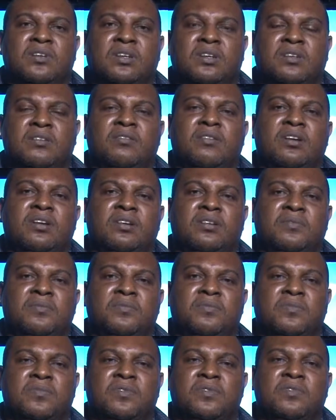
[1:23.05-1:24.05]
I got a
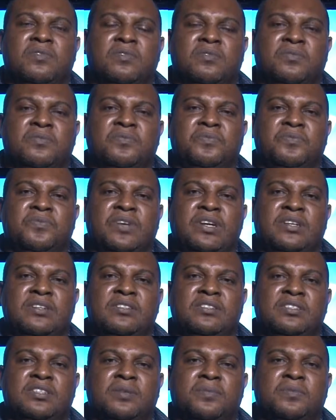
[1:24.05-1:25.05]

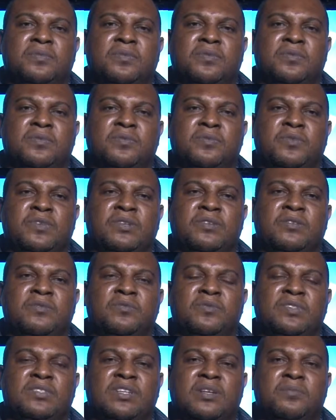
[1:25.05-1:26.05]
friendship with
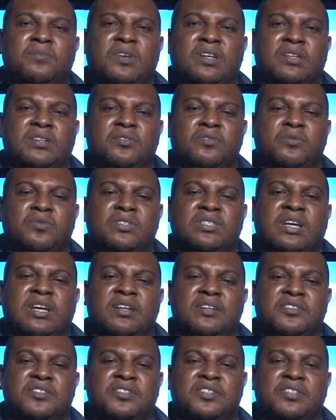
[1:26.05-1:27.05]
somebody who was
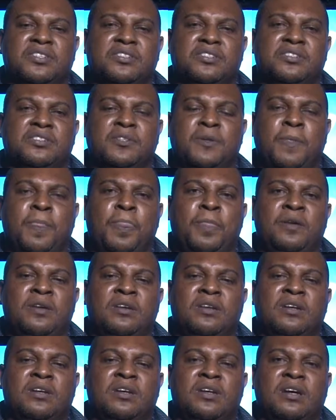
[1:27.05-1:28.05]
at a church.
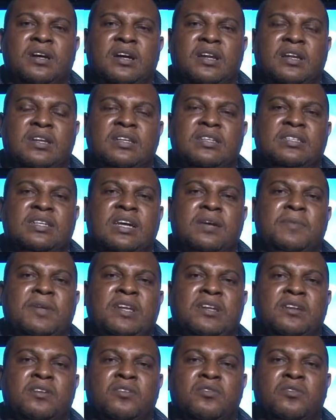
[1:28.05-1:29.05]
And at the time,
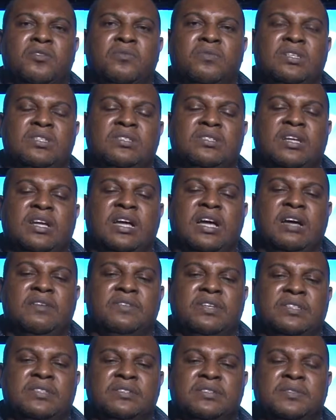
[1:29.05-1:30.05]
I didn't know it was the
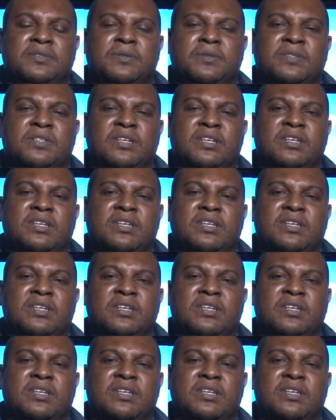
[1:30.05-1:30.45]
harvest.